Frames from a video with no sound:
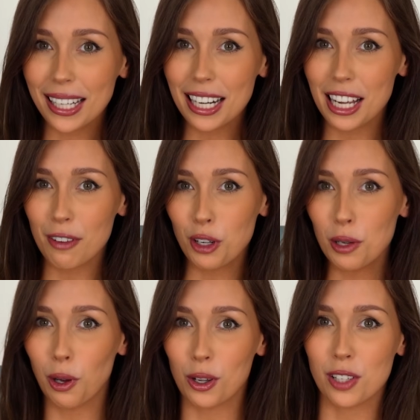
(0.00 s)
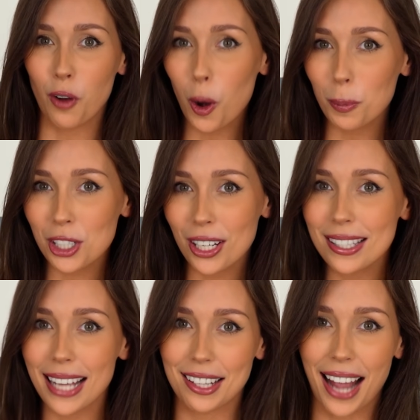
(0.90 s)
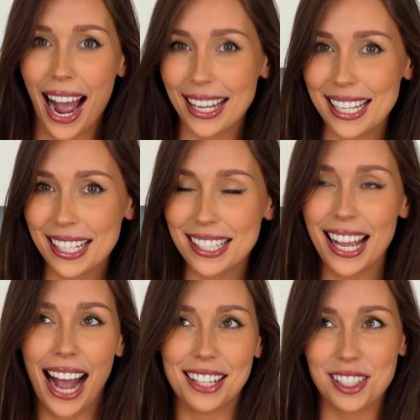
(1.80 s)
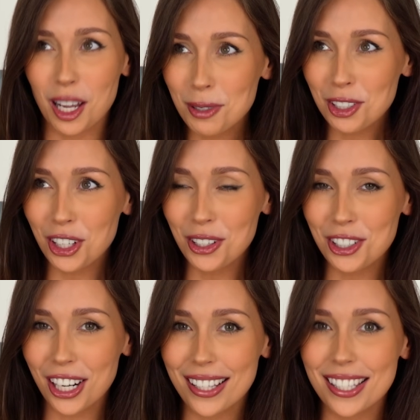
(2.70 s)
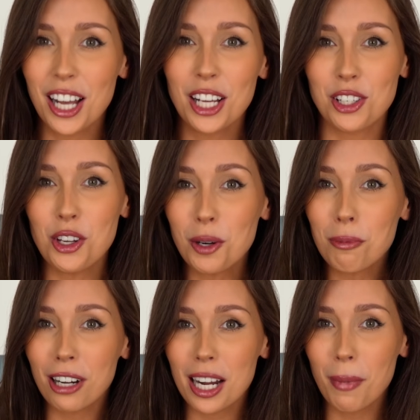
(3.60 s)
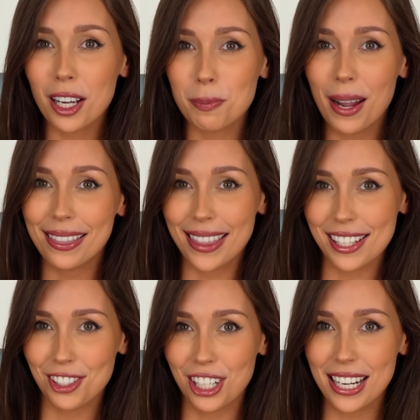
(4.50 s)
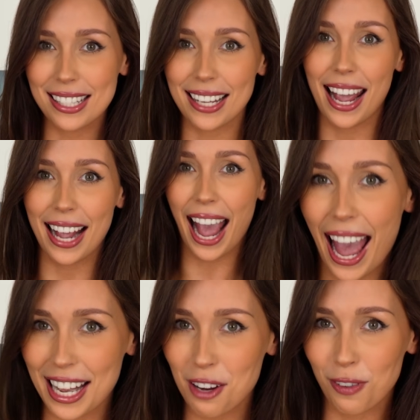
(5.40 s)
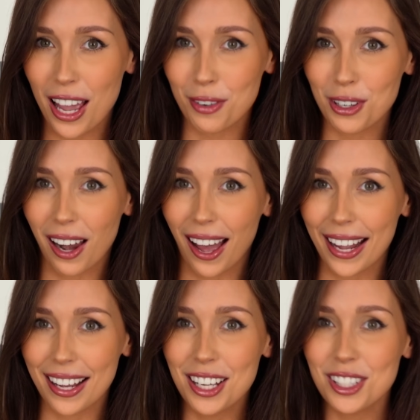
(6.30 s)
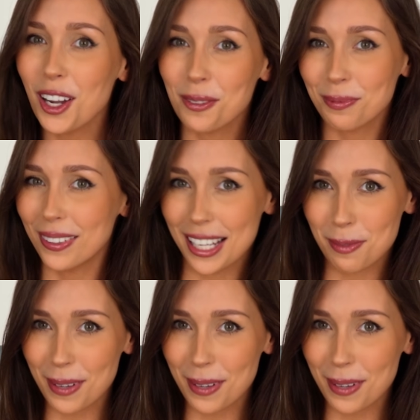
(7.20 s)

gonna give you lots of options and add-ins and substitutions, so you can pretty much make this cheesecake any flavor you like. So let's